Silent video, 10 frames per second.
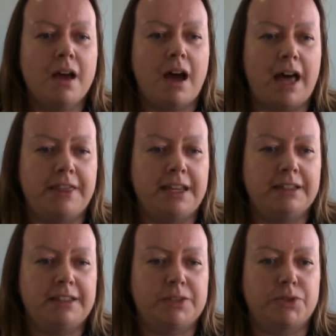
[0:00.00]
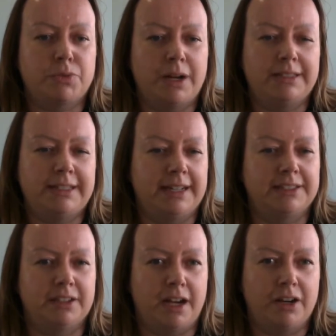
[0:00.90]
I think that this was one
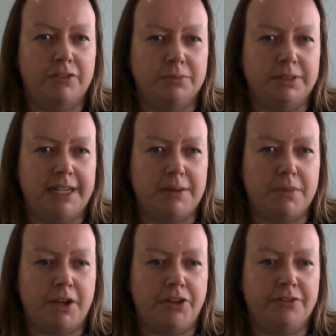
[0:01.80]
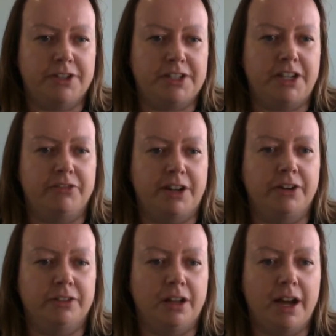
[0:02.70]
downside of completing my university degree
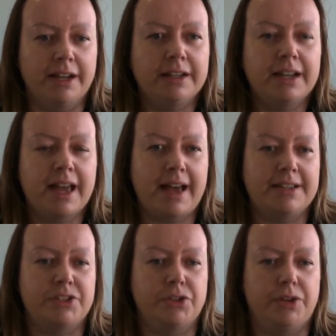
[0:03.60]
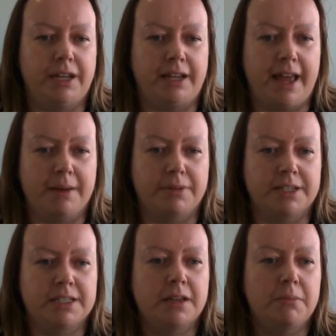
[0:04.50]
online as to in
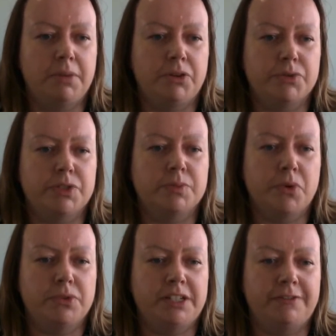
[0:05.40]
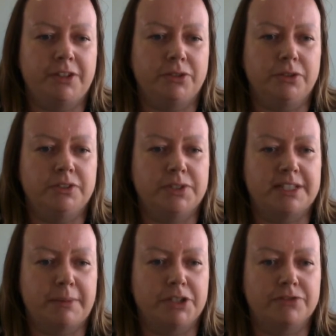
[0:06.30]
campus, because it was more difficult to
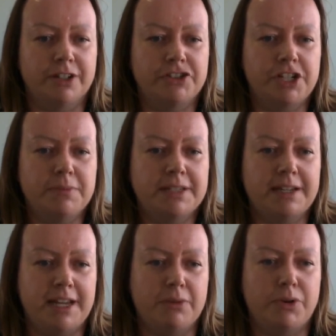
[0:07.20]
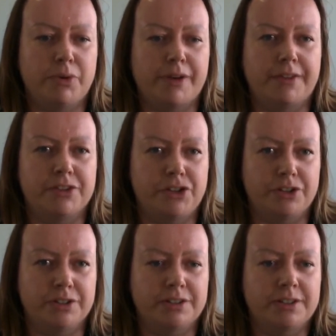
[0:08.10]
establish friendships and network with other
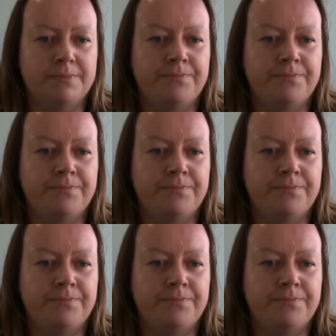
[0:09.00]
students.